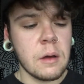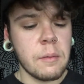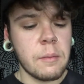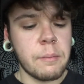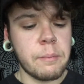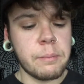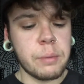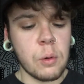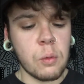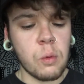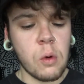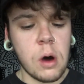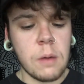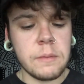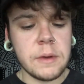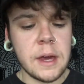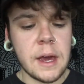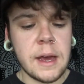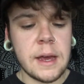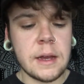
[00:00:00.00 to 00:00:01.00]
But what I'm
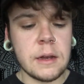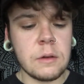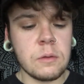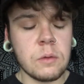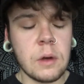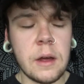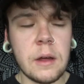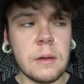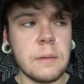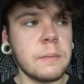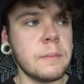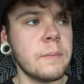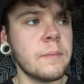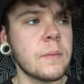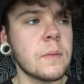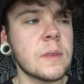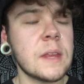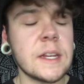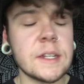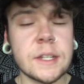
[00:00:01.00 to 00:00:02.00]

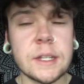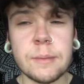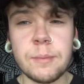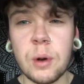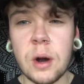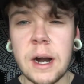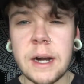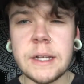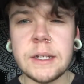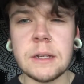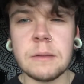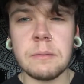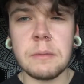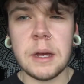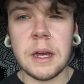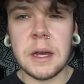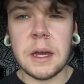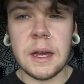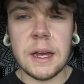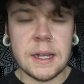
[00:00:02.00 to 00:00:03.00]
getting that's surprising
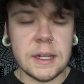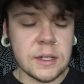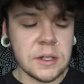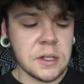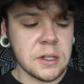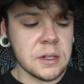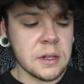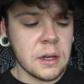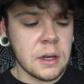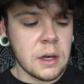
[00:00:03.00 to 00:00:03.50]
me is